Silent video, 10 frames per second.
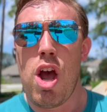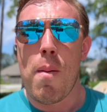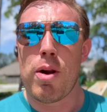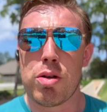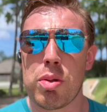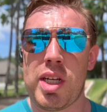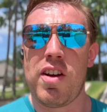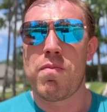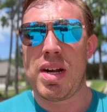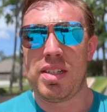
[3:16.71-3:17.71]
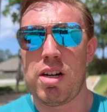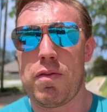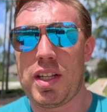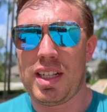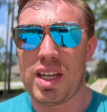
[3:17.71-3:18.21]
but also give myself
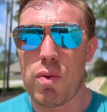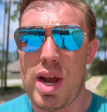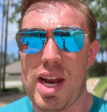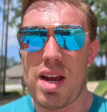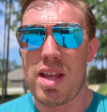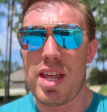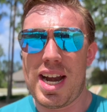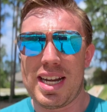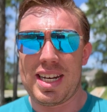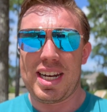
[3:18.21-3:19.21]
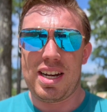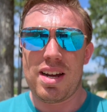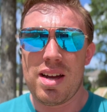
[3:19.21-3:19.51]
the leeway that I need